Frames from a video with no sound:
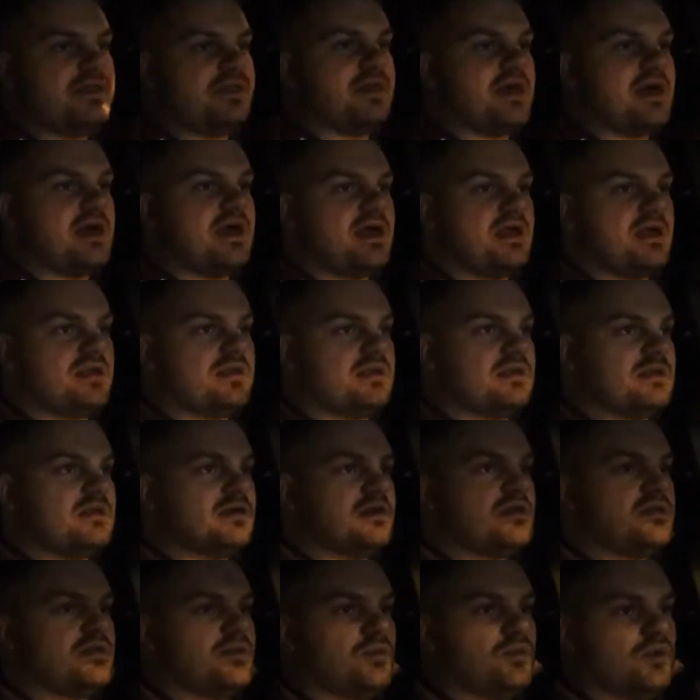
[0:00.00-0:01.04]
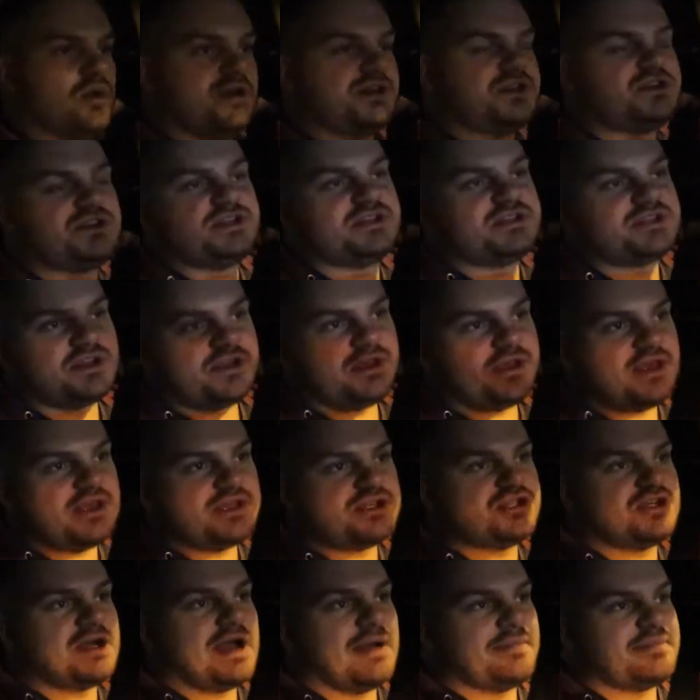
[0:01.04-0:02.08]
then the moisture is going to
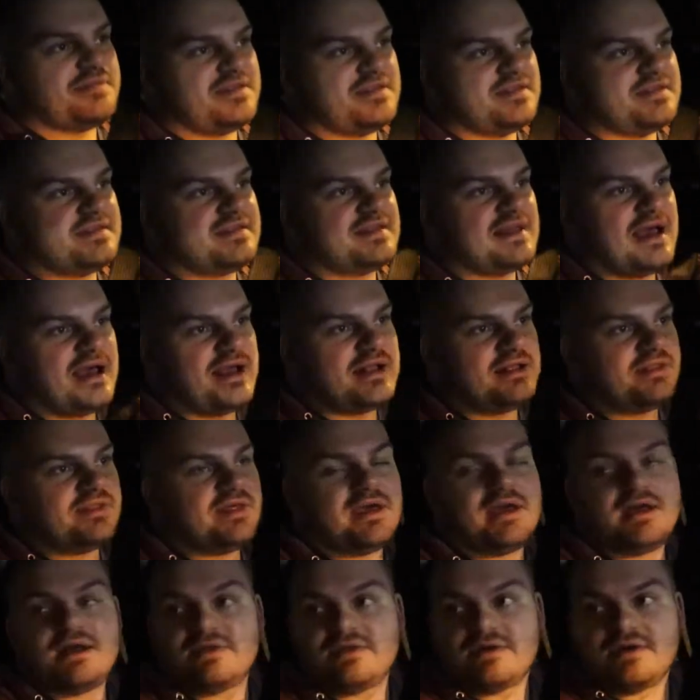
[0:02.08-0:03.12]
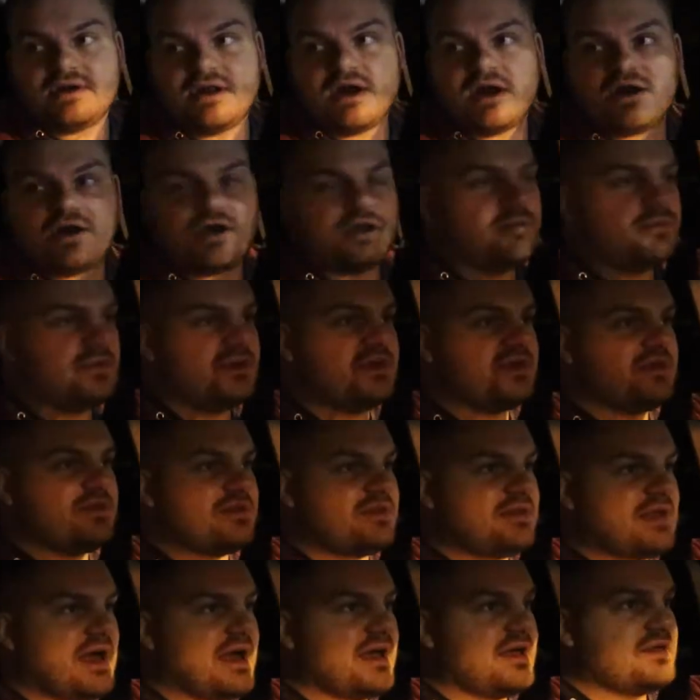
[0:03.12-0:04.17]
get trapped inside of there and they're not going to be
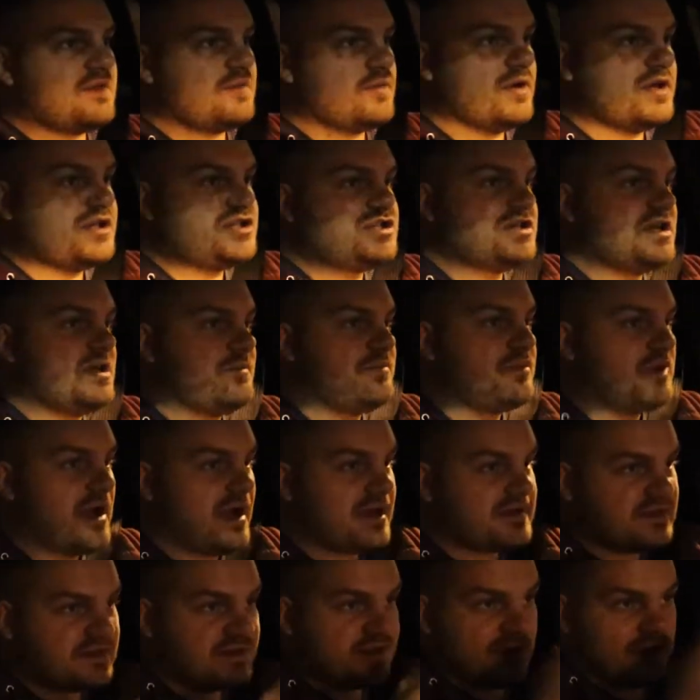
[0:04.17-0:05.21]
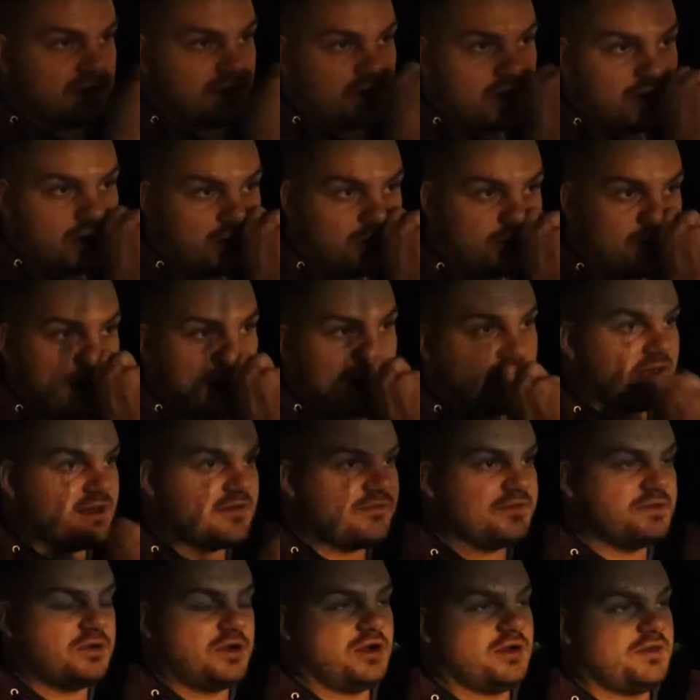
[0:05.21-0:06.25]
as nice, which in practicing at home, I
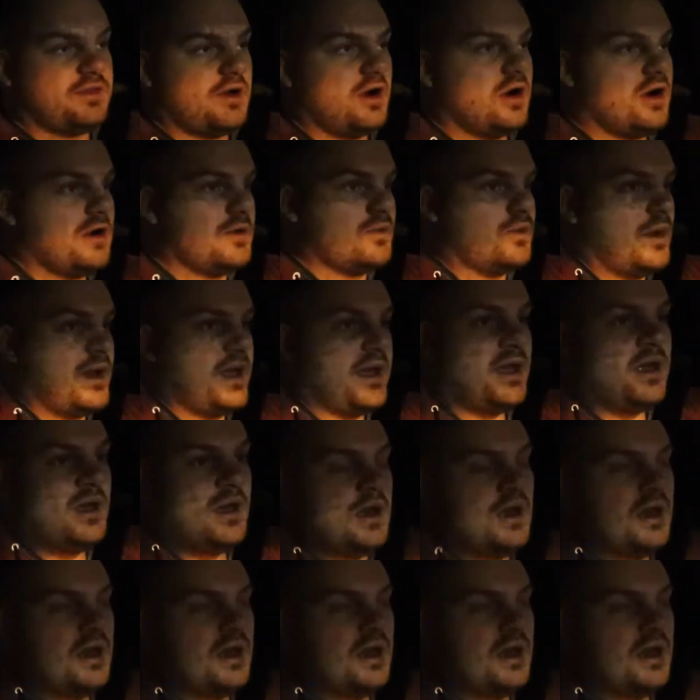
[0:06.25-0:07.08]
have learned the hard way.